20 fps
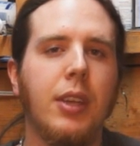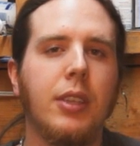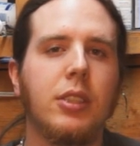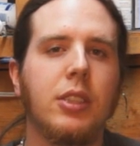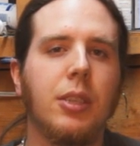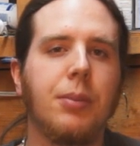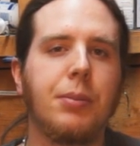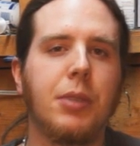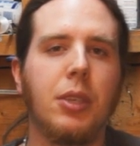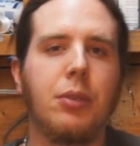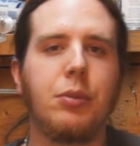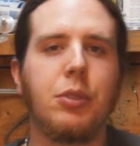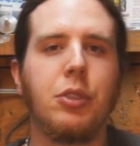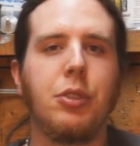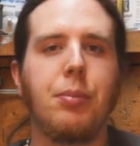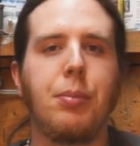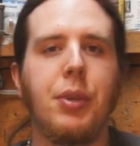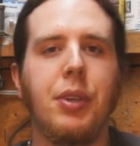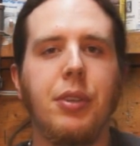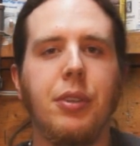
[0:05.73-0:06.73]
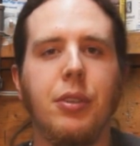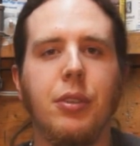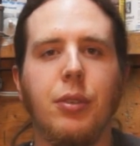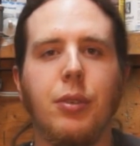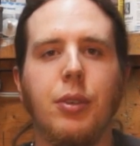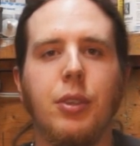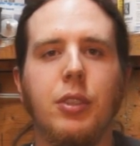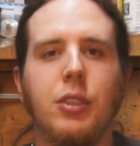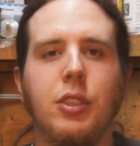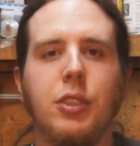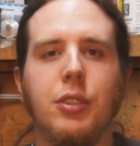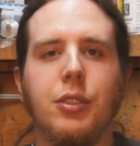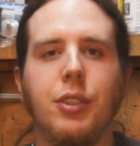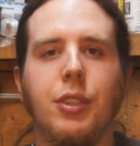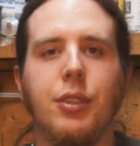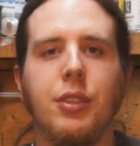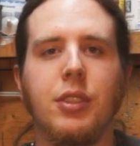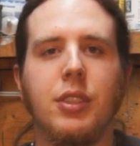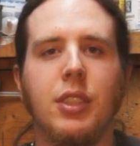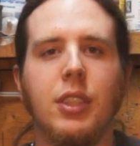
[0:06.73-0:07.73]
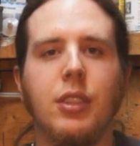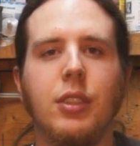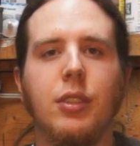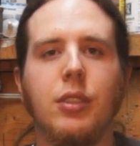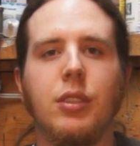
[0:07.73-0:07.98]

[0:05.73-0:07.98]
Sometimes when you peel an orange, you'll notice that